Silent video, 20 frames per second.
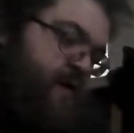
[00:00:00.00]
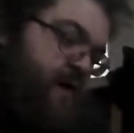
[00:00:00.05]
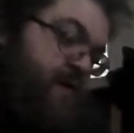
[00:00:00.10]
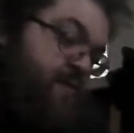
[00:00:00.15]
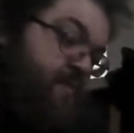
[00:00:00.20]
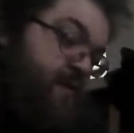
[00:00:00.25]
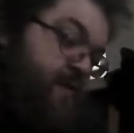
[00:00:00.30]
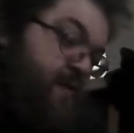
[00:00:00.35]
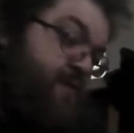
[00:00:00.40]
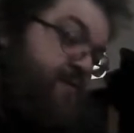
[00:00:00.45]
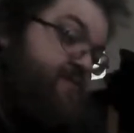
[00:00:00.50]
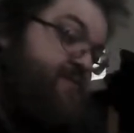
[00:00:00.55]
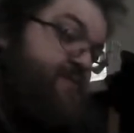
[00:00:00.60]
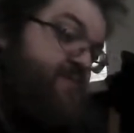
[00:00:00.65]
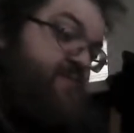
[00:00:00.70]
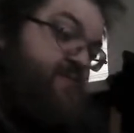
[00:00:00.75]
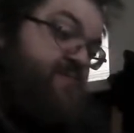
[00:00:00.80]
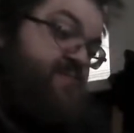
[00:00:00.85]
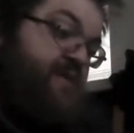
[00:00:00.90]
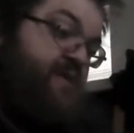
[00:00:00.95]
Mario
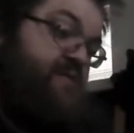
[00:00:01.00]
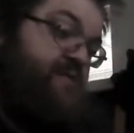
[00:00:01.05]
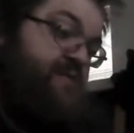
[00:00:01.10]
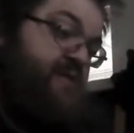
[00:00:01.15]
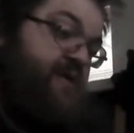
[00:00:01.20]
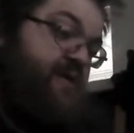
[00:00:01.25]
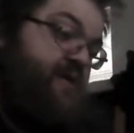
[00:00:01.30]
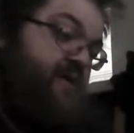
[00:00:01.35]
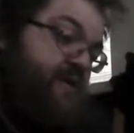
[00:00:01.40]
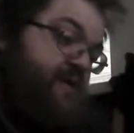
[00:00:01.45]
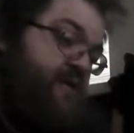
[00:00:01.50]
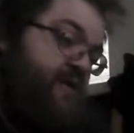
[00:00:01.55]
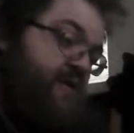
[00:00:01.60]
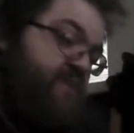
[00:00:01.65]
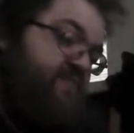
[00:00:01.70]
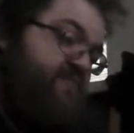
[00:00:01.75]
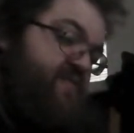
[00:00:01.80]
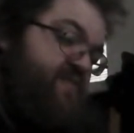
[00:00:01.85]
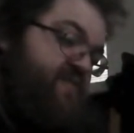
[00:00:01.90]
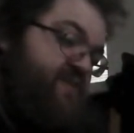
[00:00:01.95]
2 especially, if
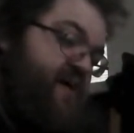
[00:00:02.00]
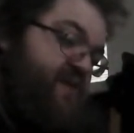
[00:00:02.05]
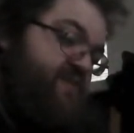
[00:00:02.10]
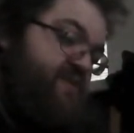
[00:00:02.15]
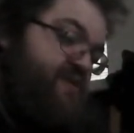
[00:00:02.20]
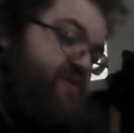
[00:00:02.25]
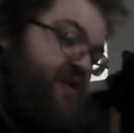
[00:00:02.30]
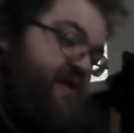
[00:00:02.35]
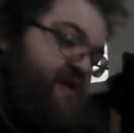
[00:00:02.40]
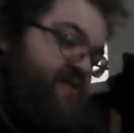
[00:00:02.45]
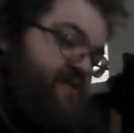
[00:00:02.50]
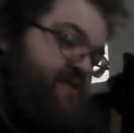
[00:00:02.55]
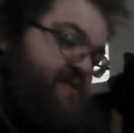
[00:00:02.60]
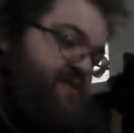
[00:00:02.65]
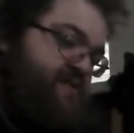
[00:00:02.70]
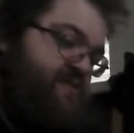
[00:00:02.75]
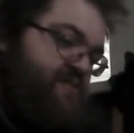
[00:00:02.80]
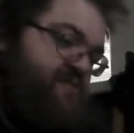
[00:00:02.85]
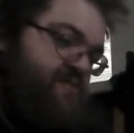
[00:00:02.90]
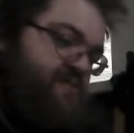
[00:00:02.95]
you ever had the
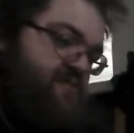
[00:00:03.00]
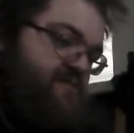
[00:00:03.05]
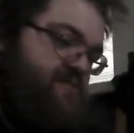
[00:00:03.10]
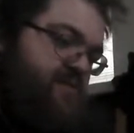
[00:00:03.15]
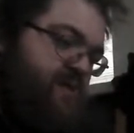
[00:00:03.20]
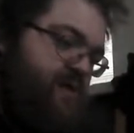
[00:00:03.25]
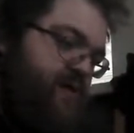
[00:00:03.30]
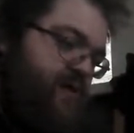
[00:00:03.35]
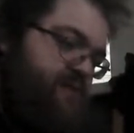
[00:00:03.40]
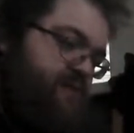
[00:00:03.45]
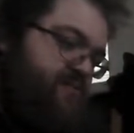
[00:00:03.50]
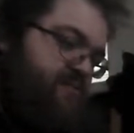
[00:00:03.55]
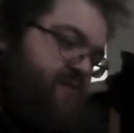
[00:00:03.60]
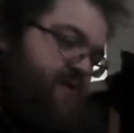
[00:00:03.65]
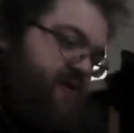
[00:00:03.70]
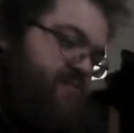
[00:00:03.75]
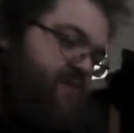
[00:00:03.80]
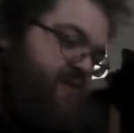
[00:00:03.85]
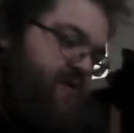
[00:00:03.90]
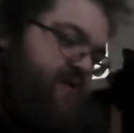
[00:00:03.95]
chance to
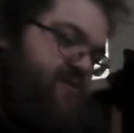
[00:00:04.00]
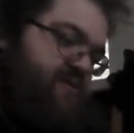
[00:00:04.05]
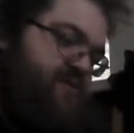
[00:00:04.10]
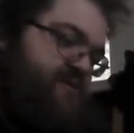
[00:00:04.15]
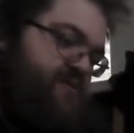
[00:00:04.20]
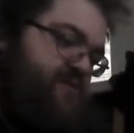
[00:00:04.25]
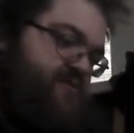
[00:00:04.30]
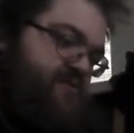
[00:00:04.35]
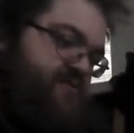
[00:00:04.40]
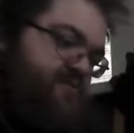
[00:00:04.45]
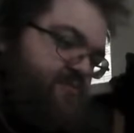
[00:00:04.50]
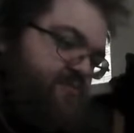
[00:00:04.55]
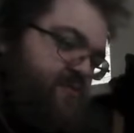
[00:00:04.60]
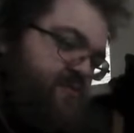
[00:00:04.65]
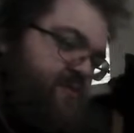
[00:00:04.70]
play Mario 2,